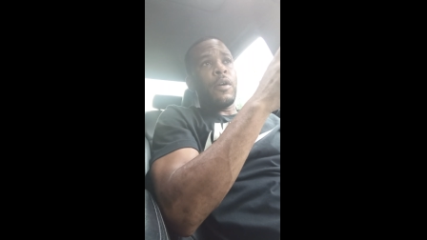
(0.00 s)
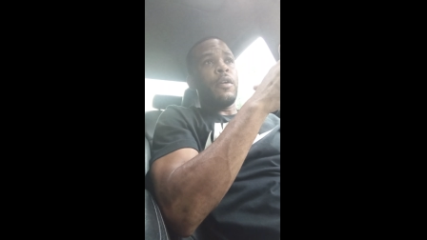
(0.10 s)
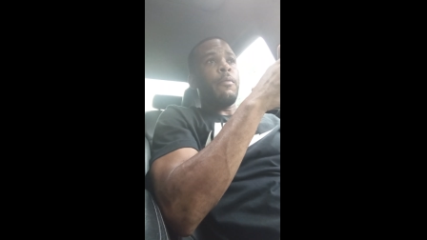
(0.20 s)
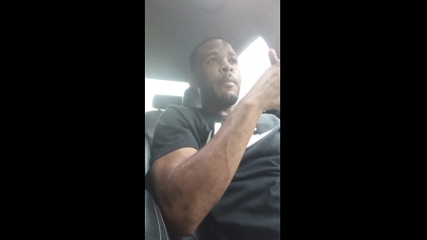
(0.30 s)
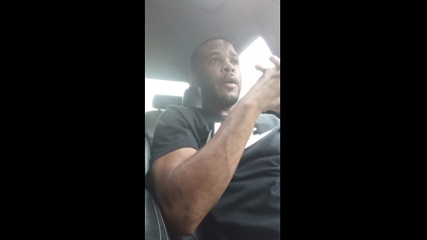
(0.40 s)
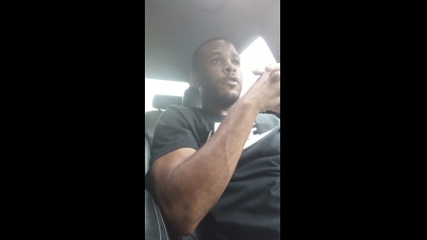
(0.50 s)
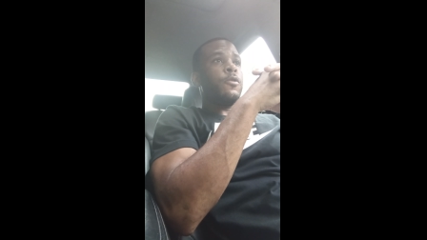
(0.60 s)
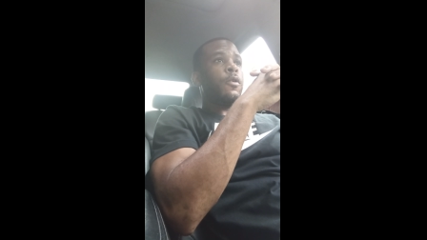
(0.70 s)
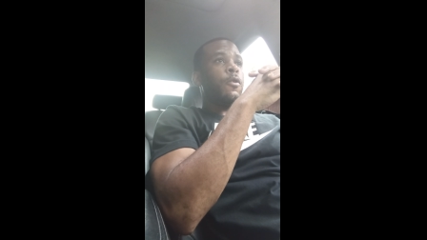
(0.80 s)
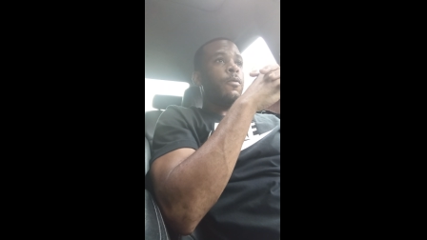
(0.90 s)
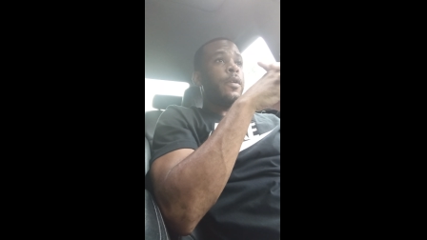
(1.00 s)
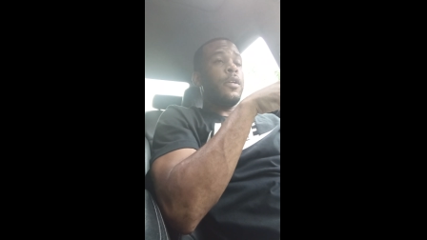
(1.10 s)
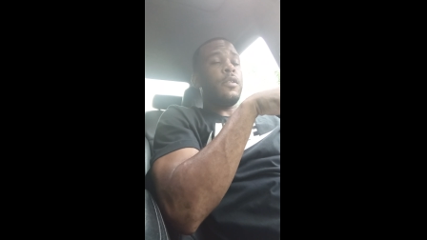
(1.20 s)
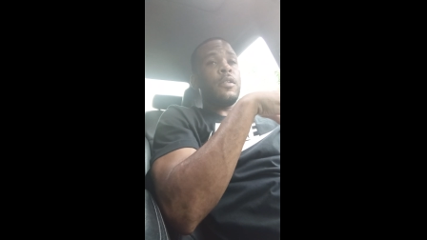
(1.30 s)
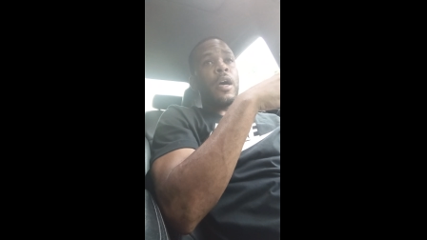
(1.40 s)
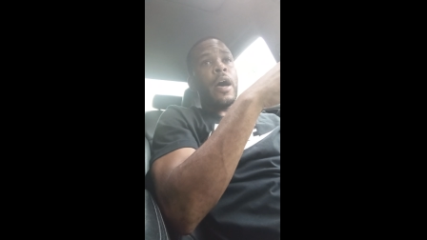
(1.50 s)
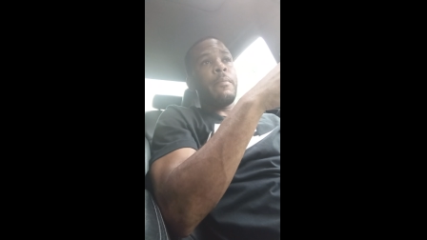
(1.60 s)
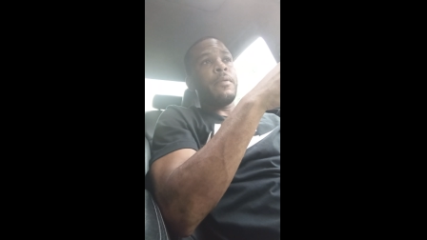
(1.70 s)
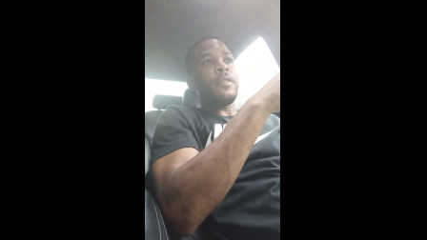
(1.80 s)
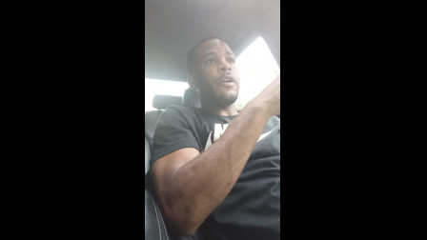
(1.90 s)
under the microscope, and this is a
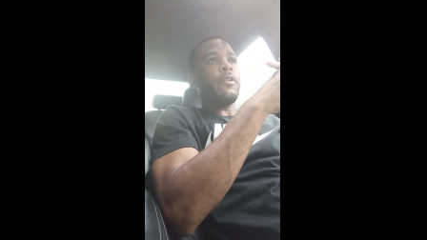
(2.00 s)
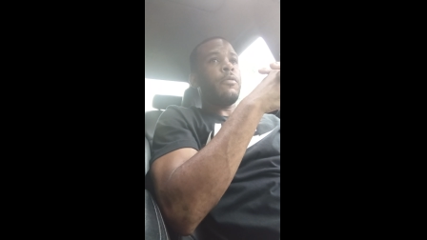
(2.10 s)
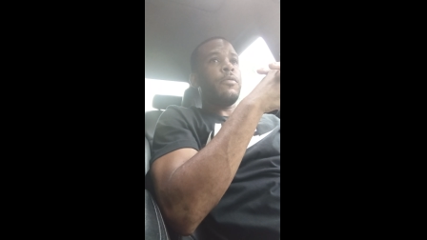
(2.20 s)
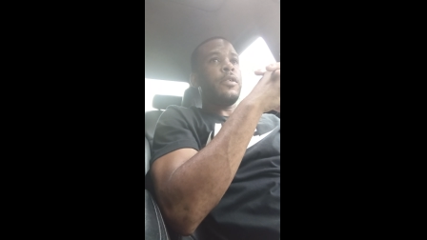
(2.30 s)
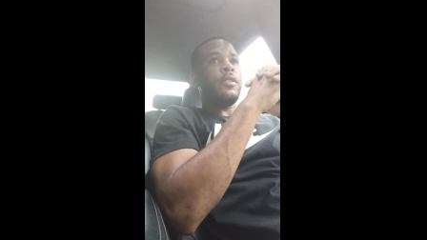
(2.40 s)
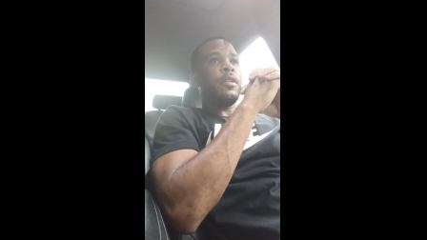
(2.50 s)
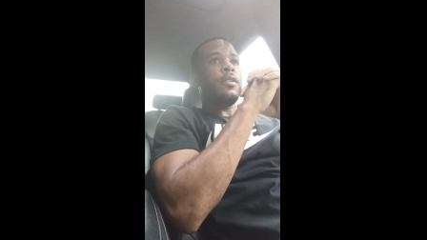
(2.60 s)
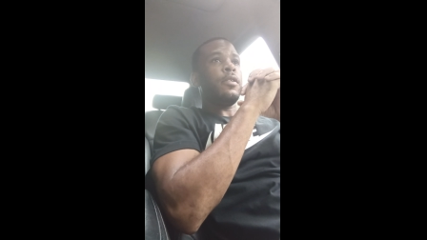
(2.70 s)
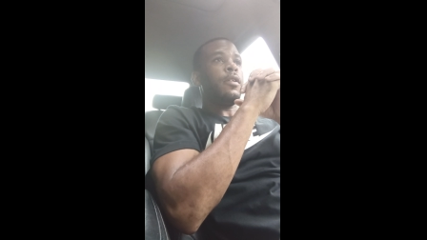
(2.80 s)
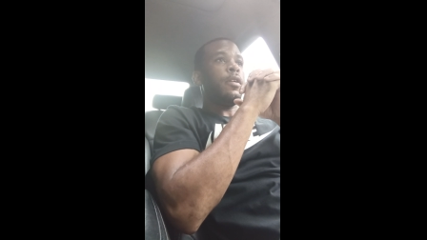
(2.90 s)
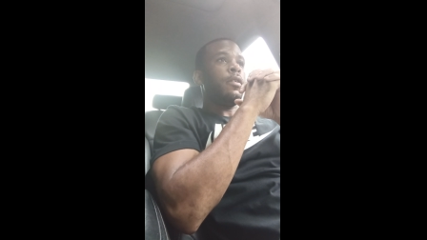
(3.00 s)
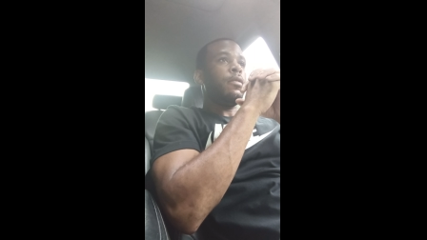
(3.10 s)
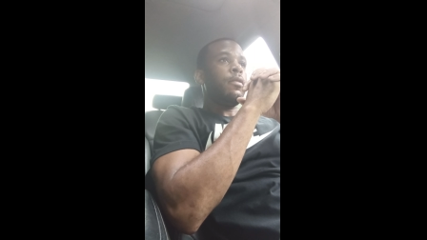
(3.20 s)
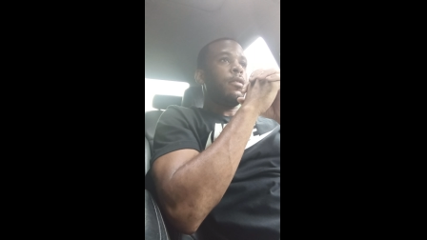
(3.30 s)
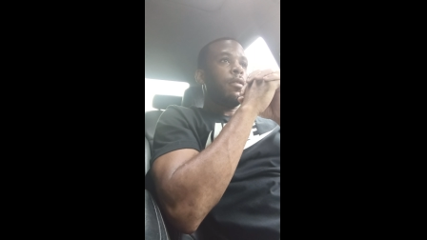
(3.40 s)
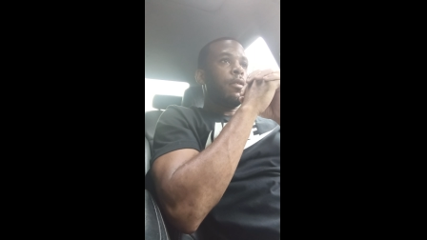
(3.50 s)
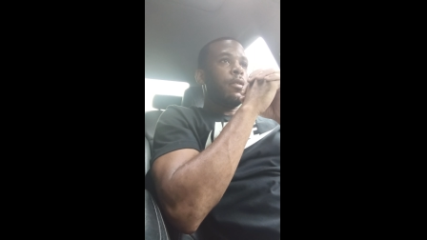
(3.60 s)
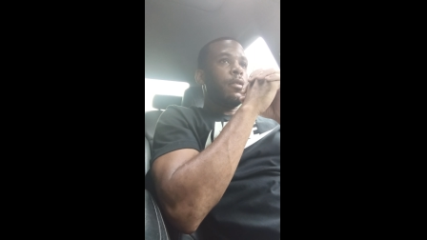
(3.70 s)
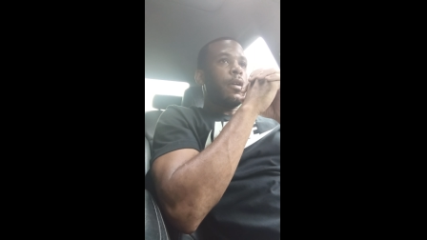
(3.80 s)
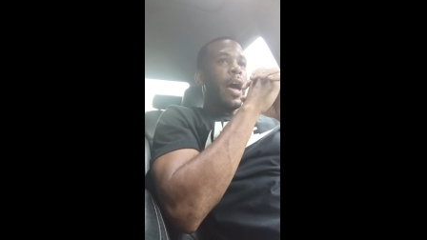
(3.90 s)
hypothetical, this isn't a
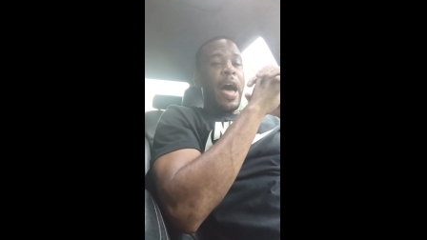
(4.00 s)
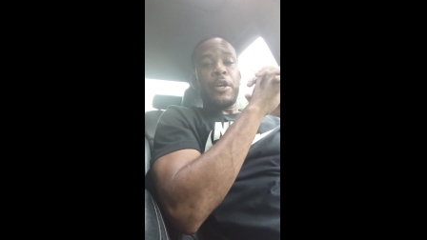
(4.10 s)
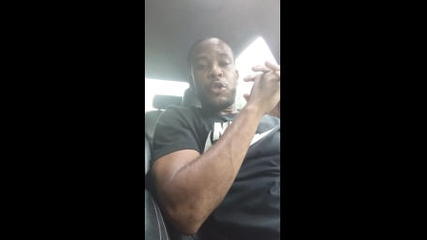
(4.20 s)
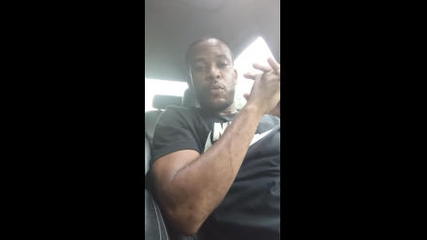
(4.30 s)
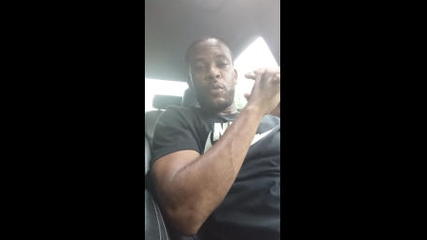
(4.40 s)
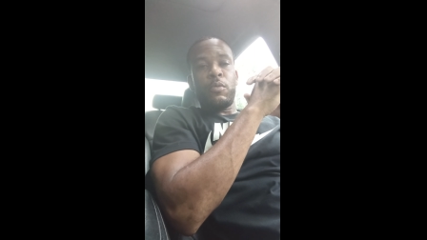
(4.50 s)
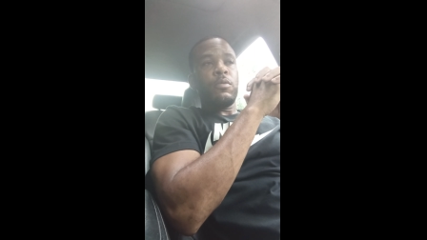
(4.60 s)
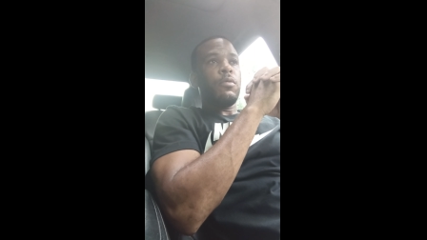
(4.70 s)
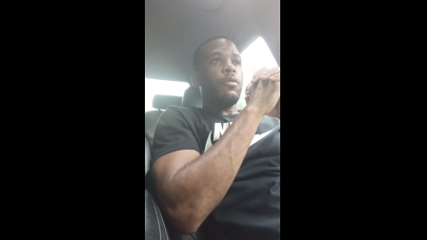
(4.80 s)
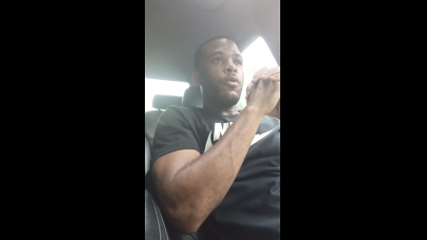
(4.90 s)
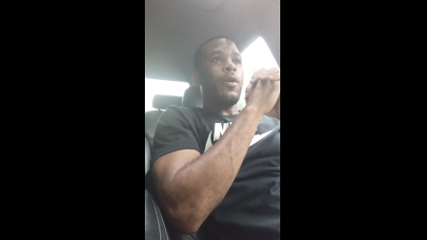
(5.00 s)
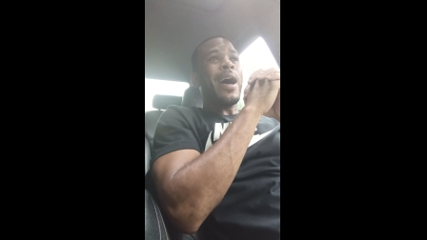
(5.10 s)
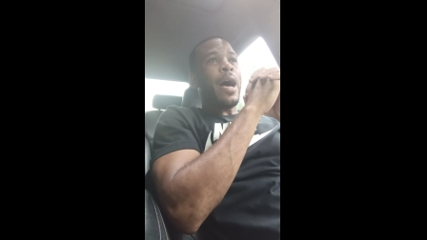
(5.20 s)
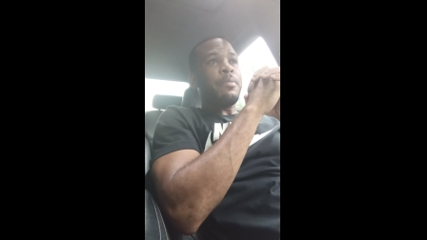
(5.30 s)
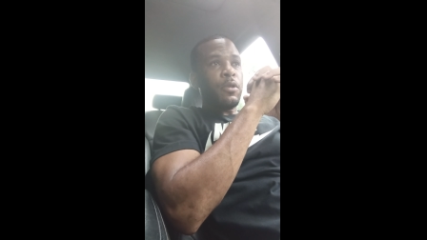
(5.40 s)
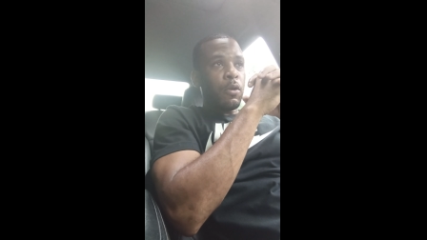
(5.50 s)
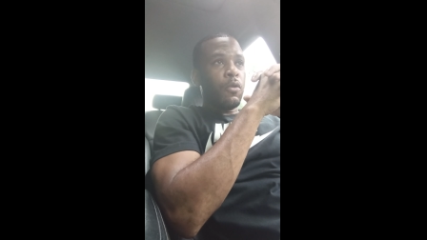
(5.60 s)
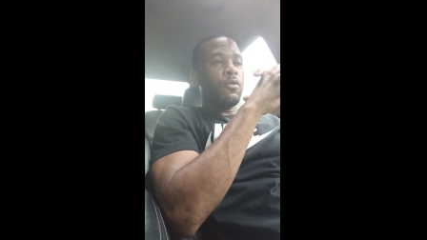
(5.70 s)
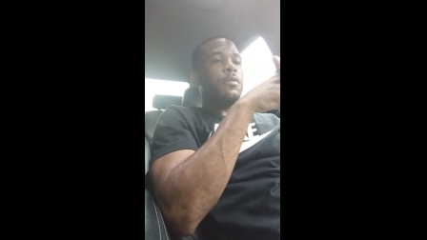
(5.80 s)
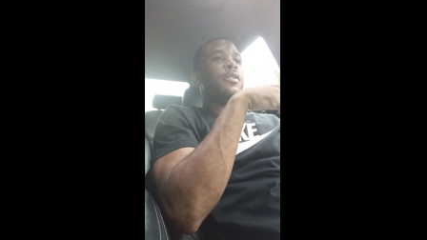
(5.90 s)
actual or
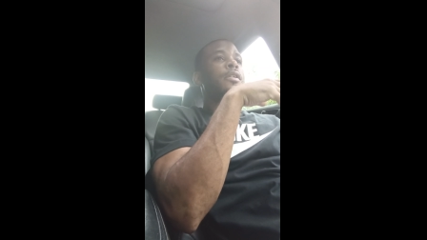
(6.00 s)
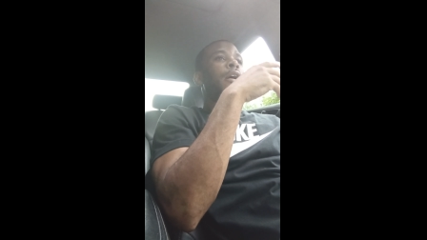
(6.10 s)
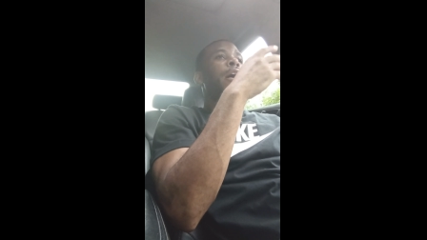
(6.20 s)
absolute, it's a